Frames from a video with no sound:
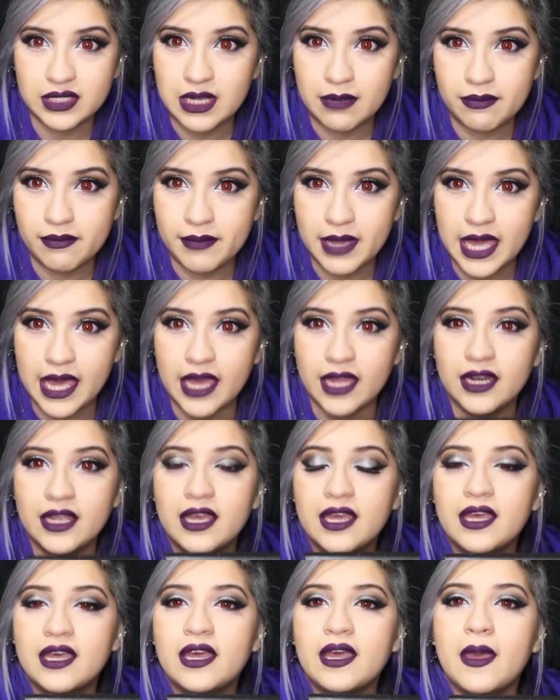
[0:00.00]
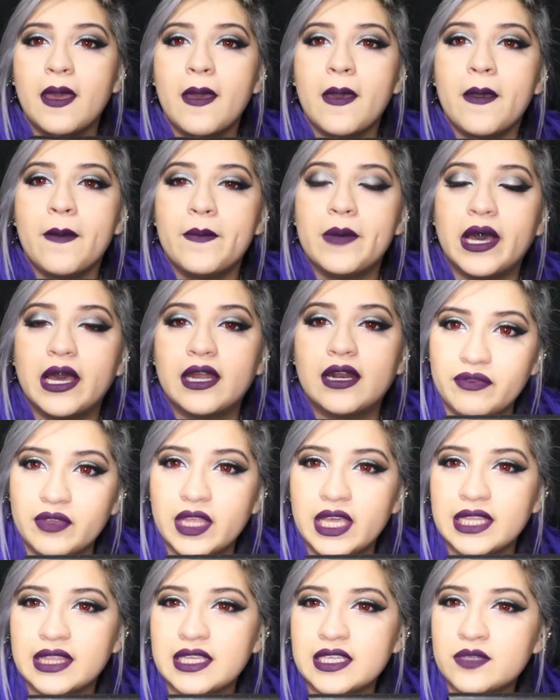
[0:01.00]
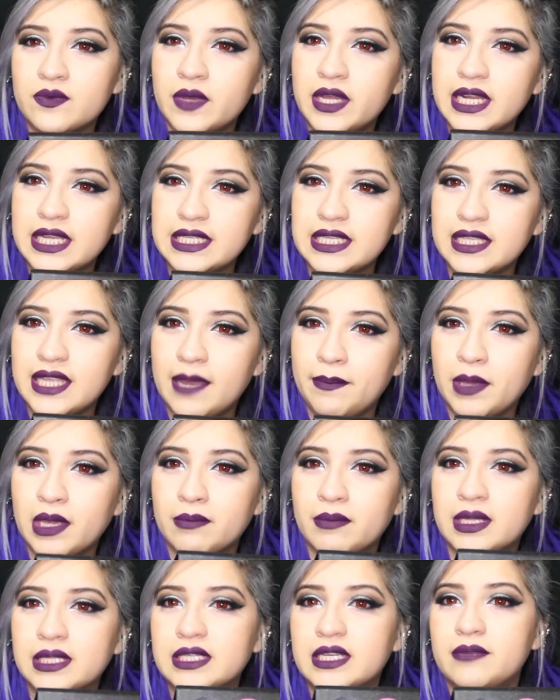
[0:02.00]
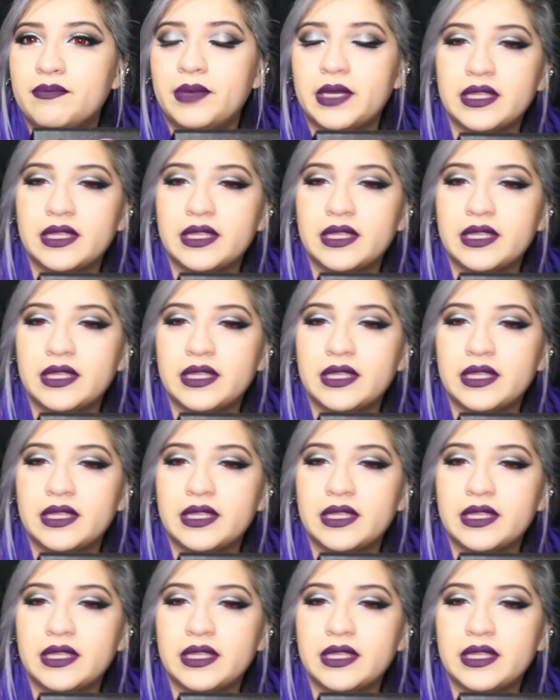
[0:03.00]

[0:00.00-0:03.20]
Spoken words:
the top of my head. But I feel like this one isn't that pigmented,